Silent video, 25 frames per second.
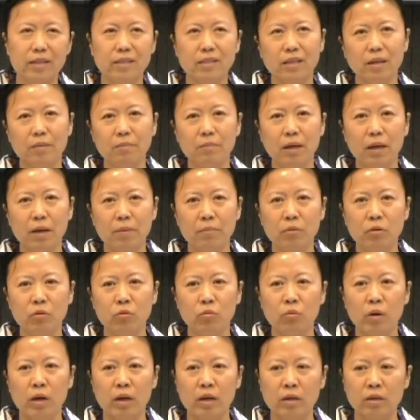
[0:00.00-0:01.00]
Sometimes you
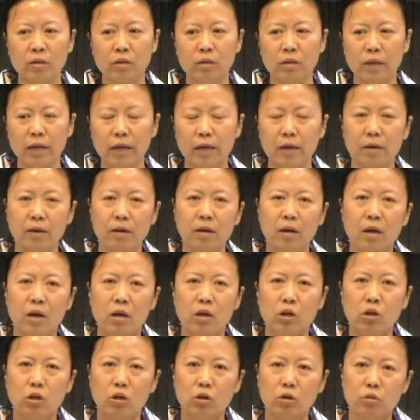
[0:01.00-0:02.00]
want to like
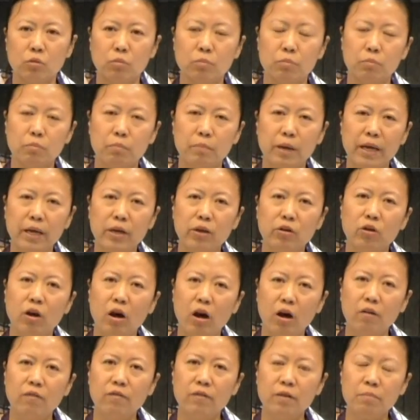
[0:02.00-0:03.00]
make your
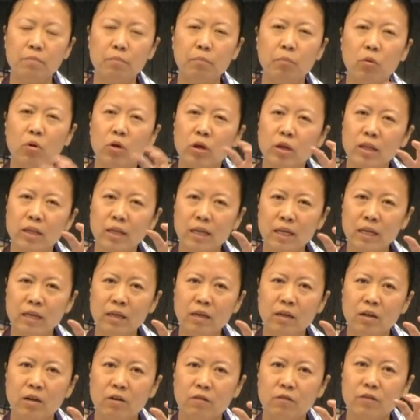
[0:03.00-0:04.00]
oven boiling
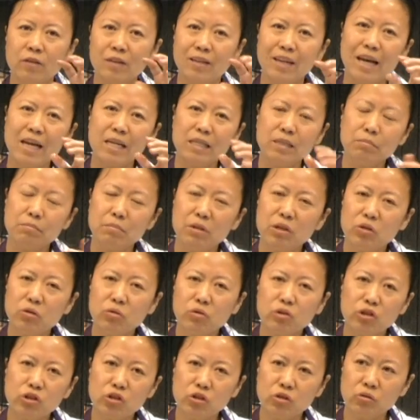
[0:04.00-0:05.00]
for the last minute
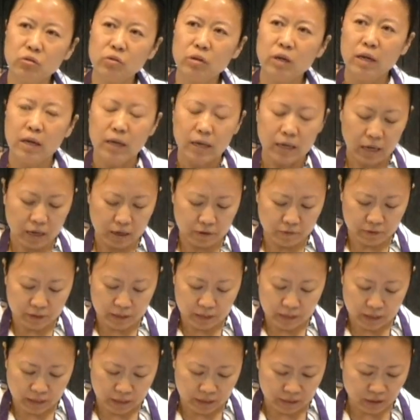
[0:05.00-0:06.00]
or two, kind of
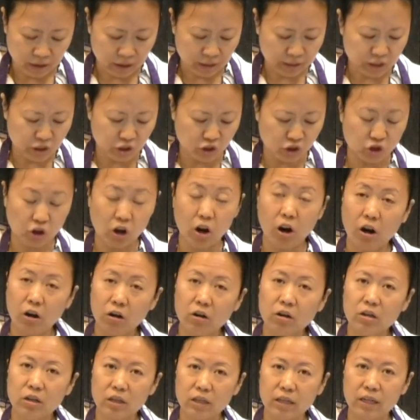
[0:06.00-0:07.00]
get a nice
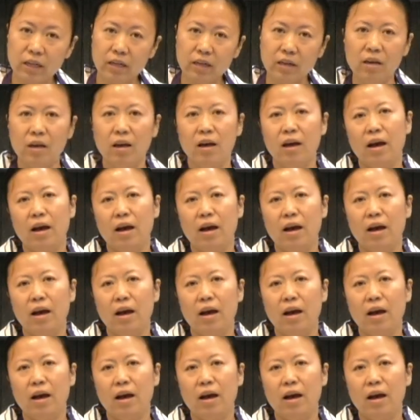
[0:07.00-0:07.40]
char looking.